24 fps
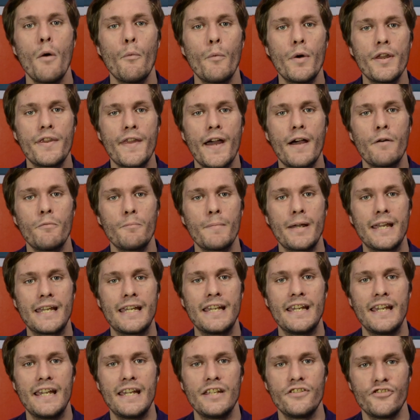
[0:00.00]
without
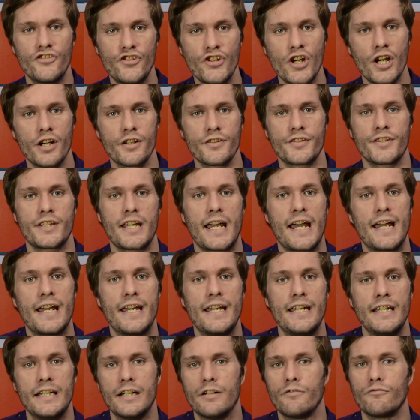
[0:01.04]
making it just
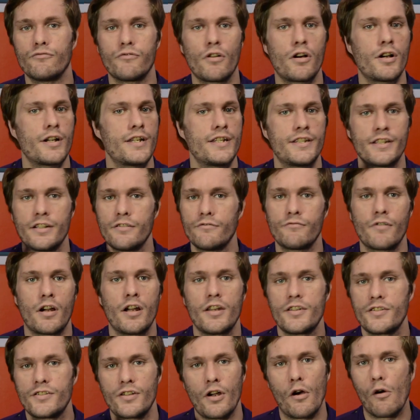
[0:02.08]
a riser
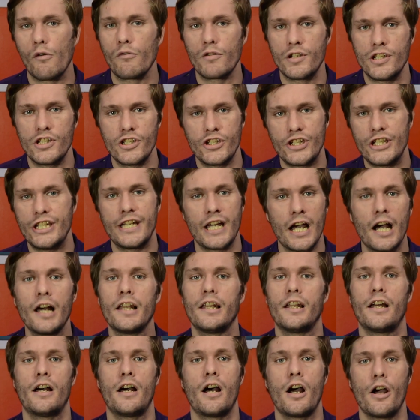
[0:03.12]
rust orangey
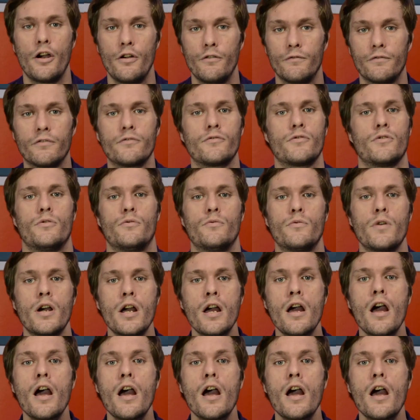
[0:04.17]
color overall.